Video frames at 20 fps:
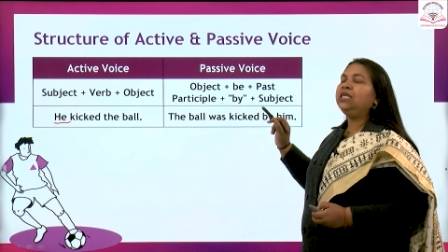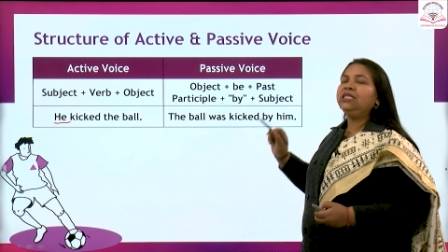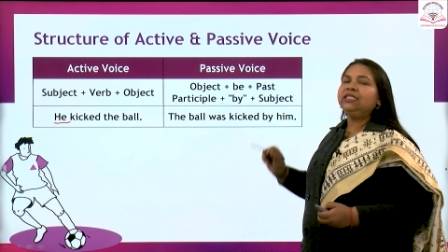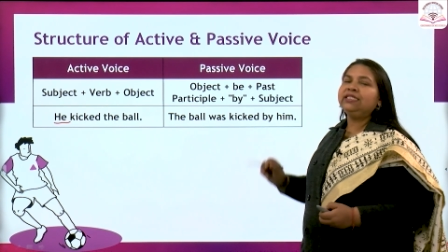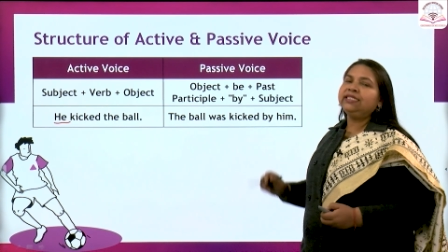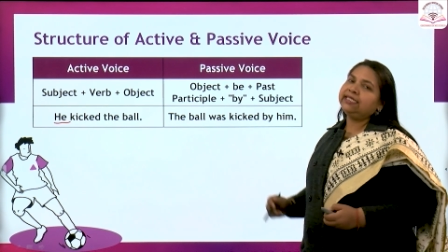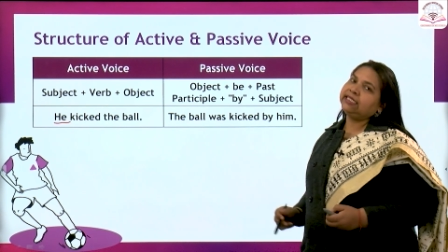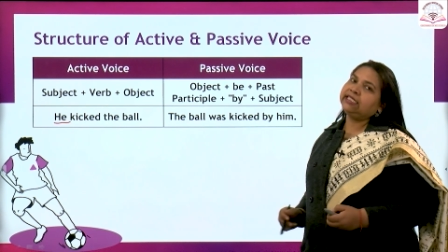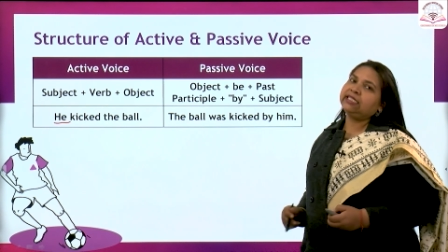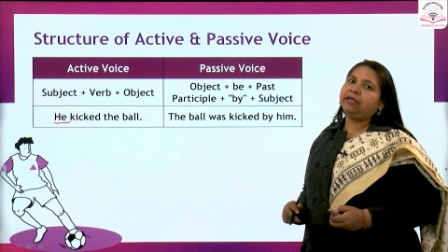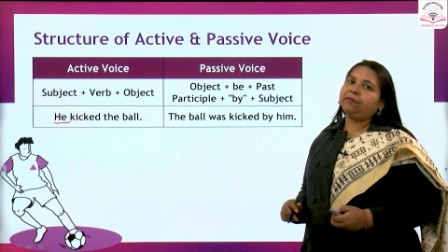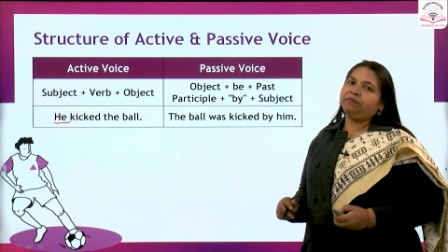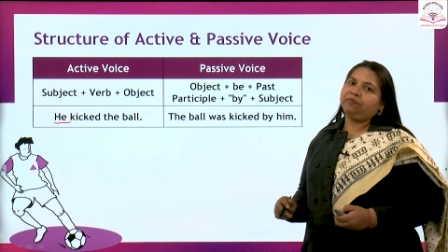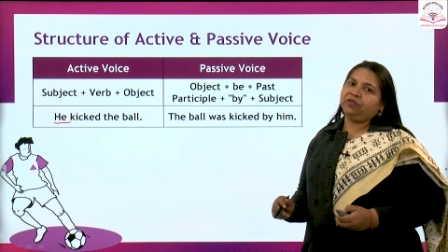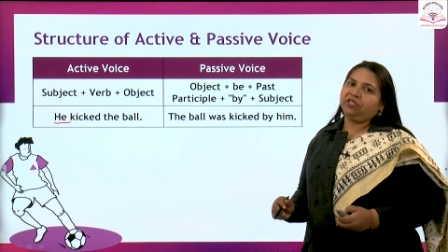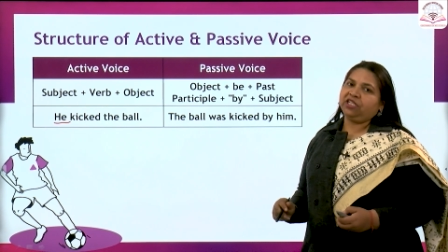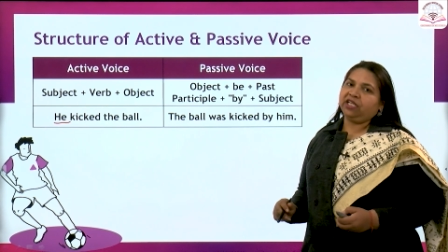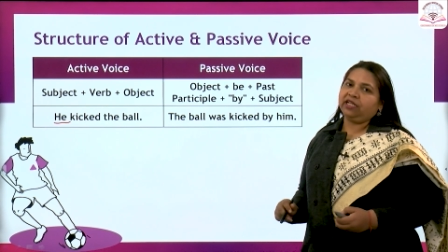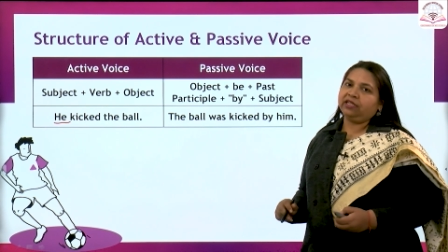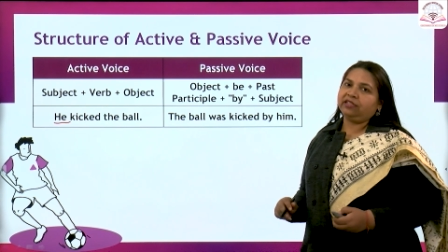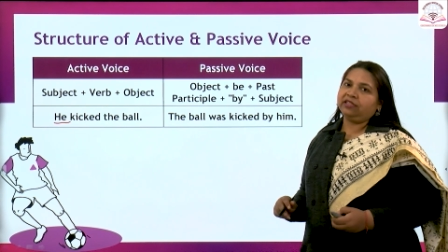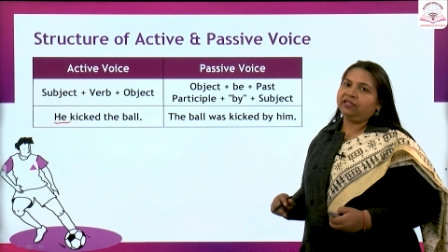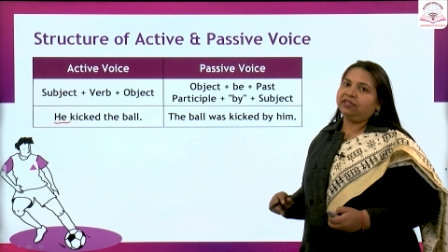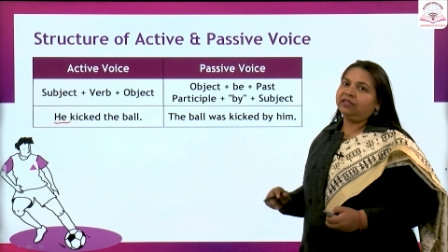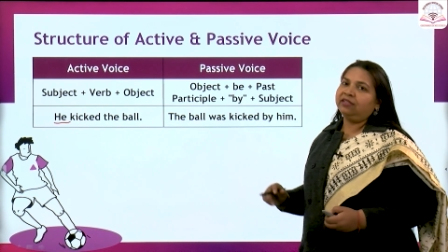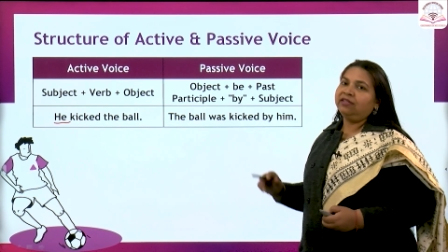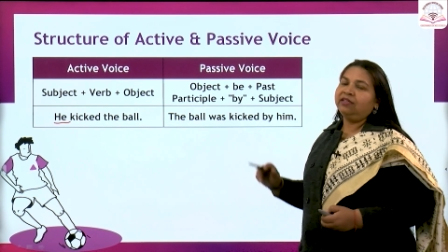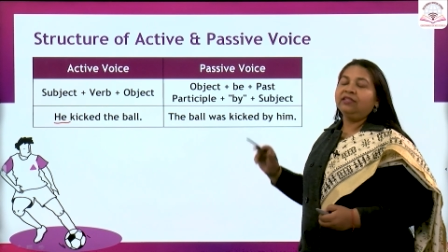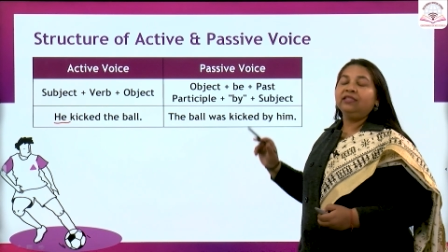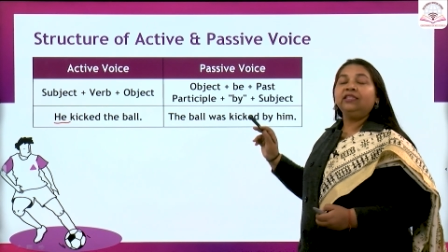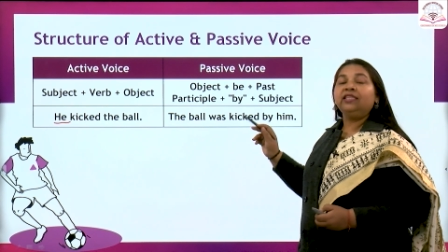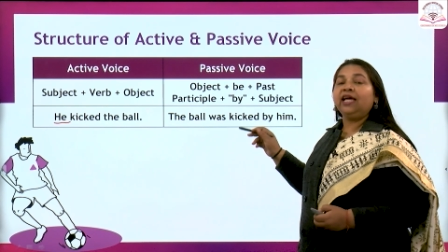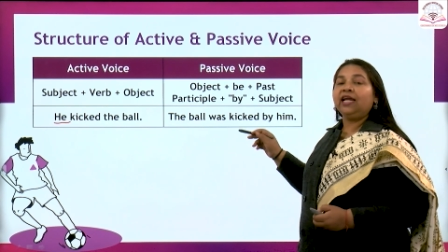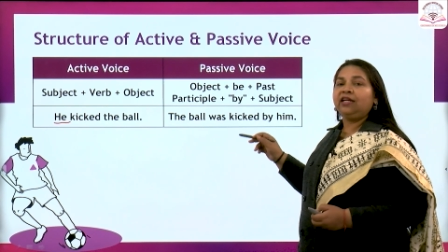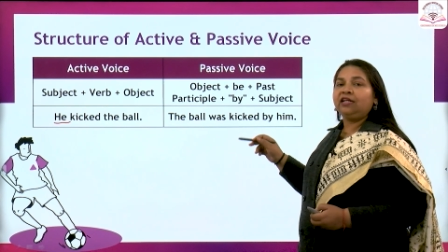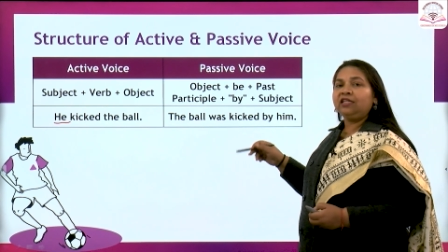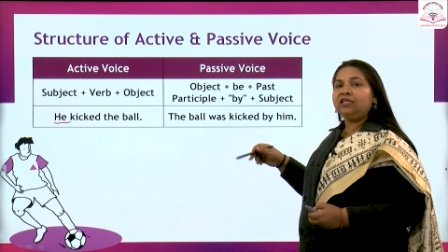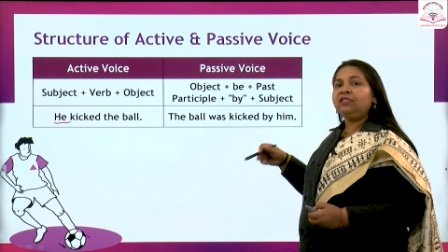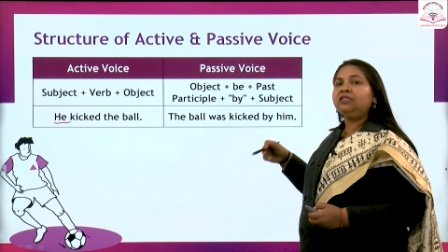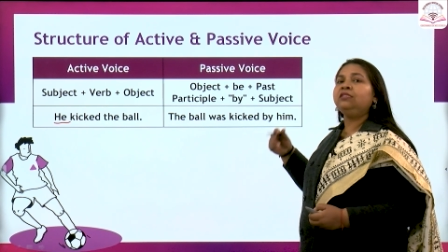subject, that
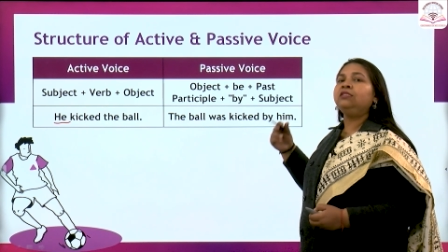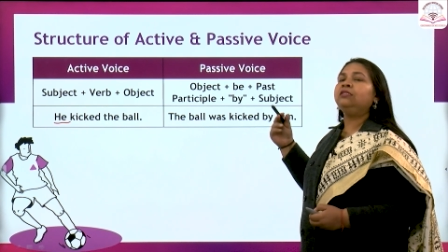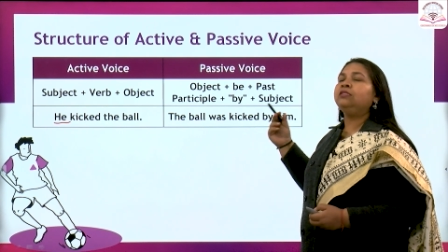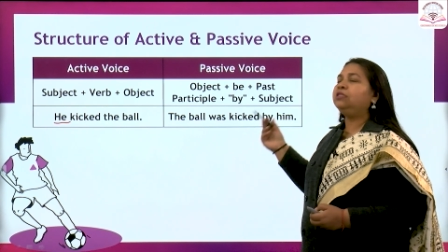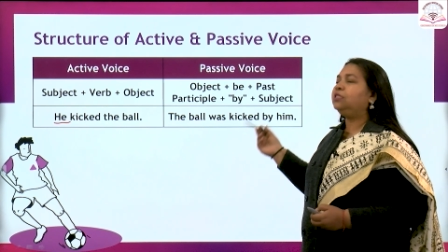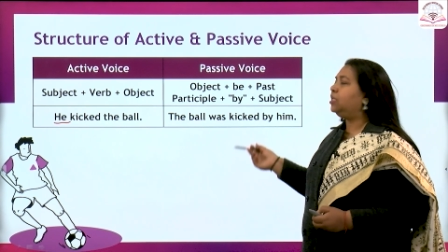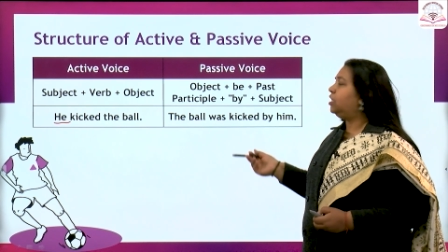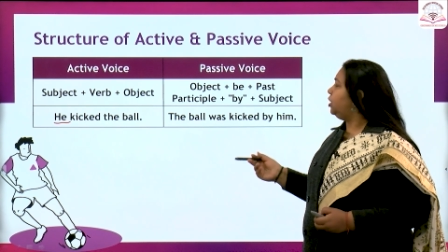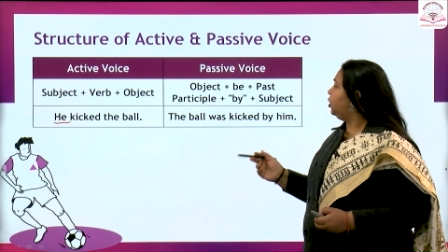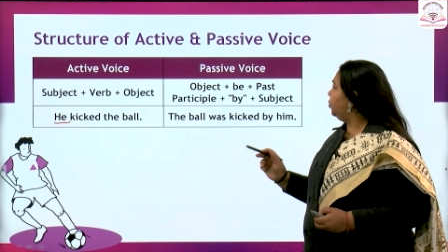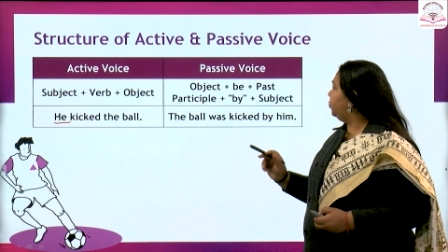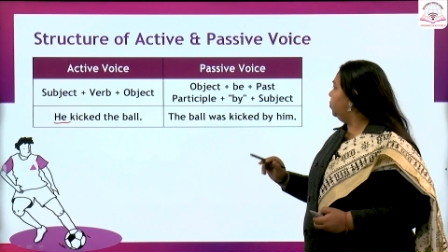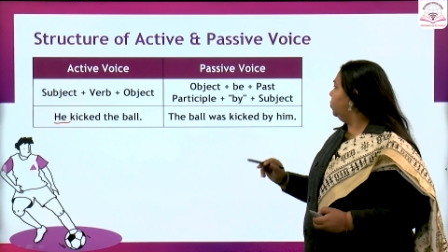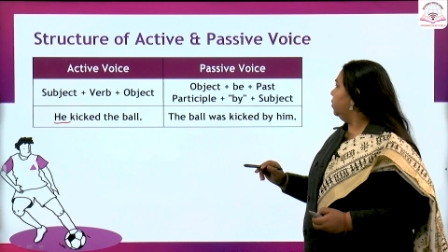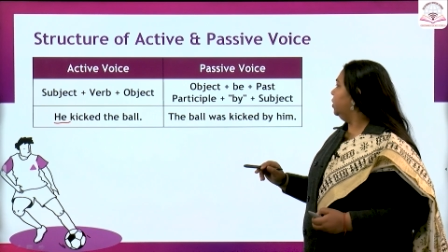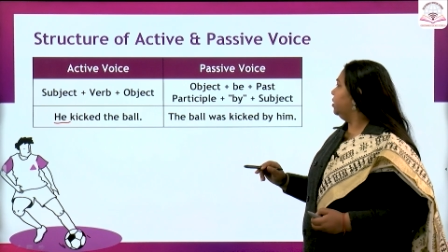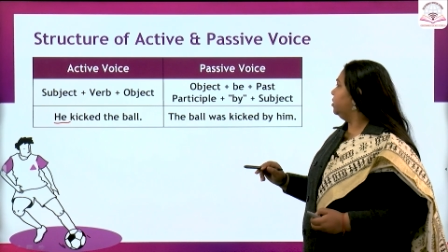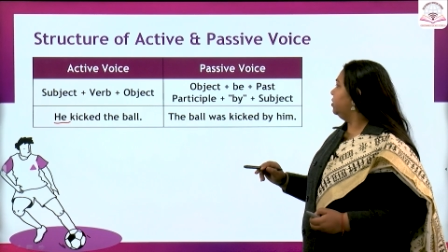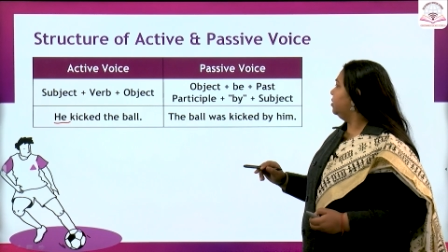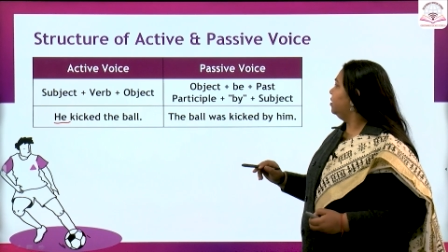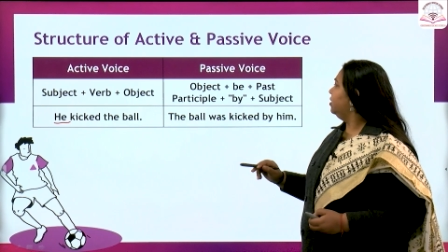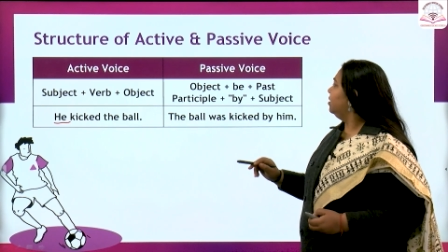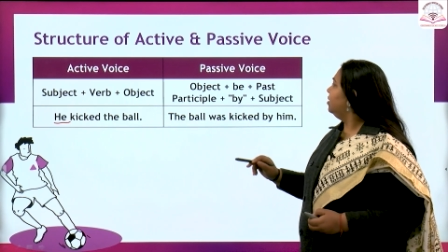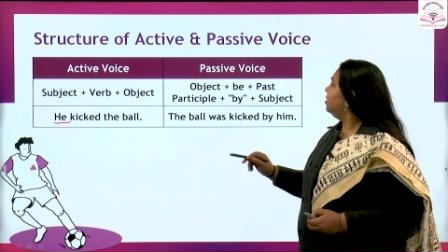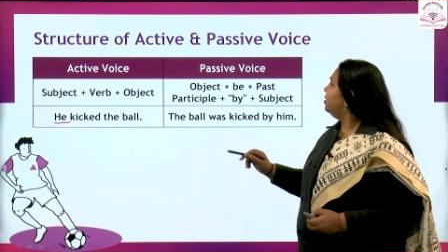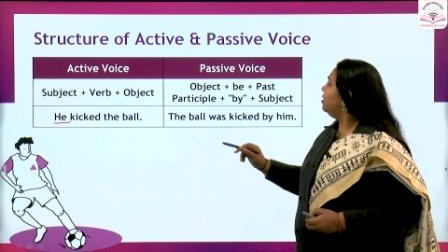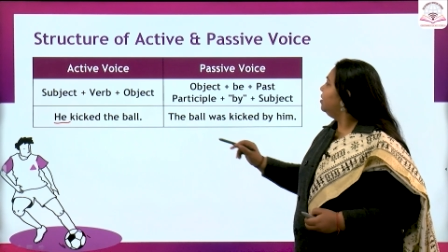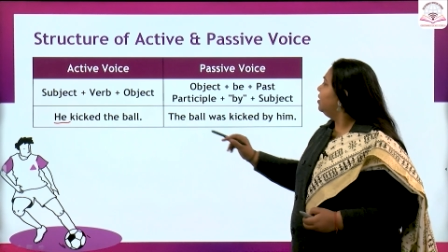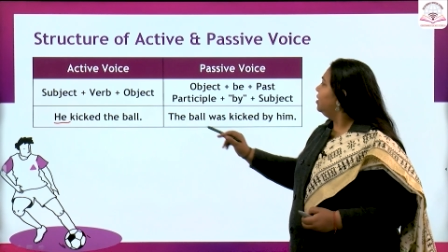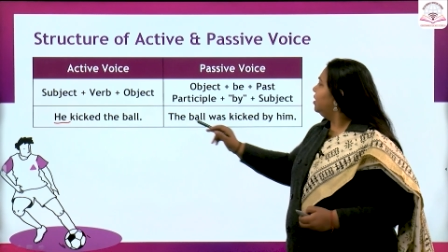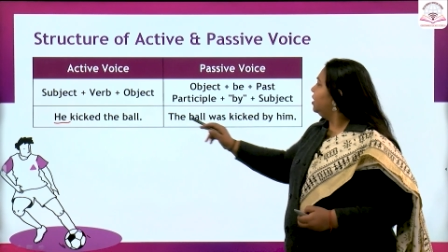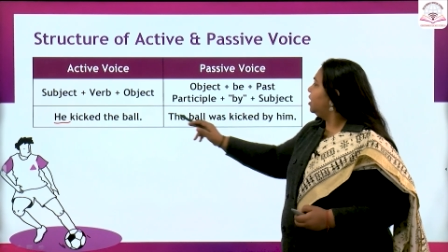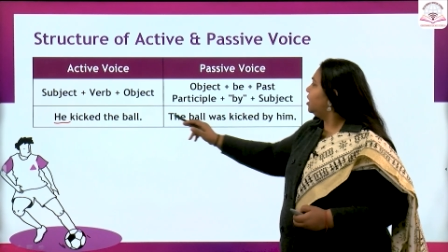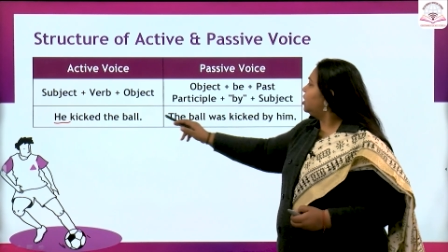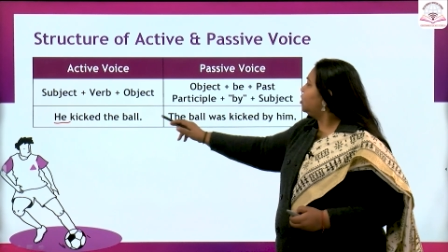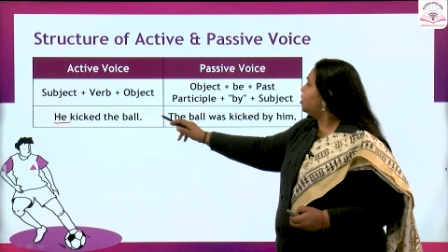is the doer. This